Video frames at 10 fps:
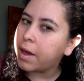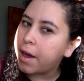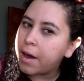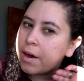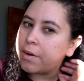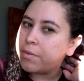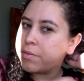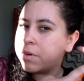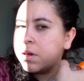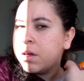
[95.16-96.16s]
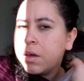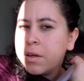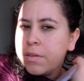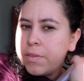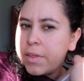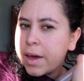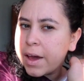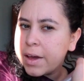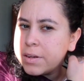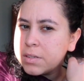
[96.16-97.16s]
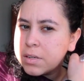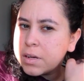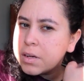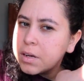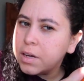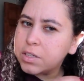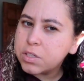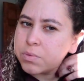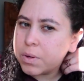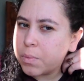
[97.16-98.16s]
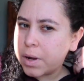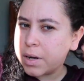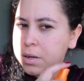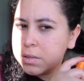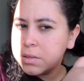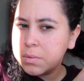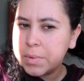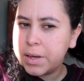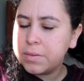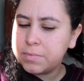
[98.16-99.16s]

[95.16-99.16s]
have that. I just re-wet it a little bit.